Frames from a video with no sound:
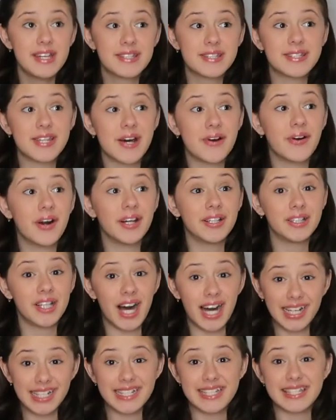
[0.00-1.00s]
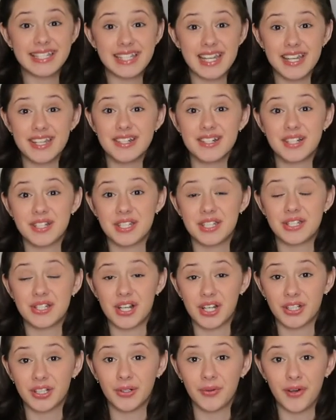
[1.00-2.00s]
So a lot of skaters
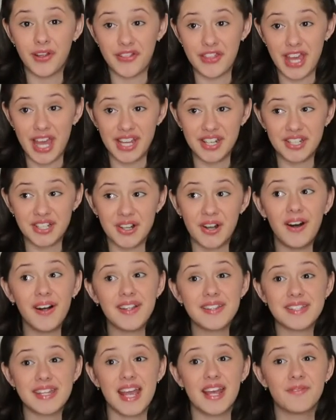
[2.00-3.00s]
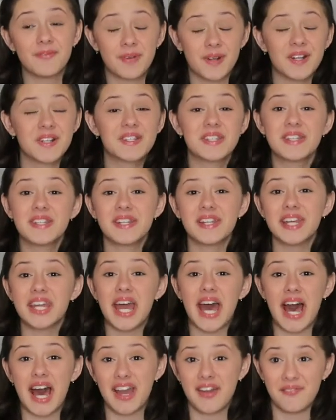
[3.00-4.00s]
struggle with edge calls and personally
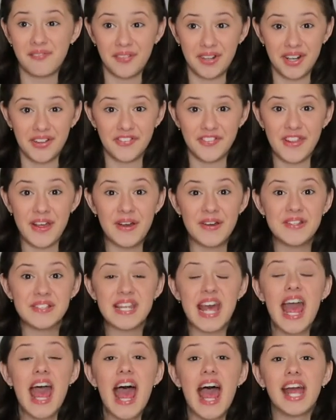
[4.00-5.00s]
I'm one of those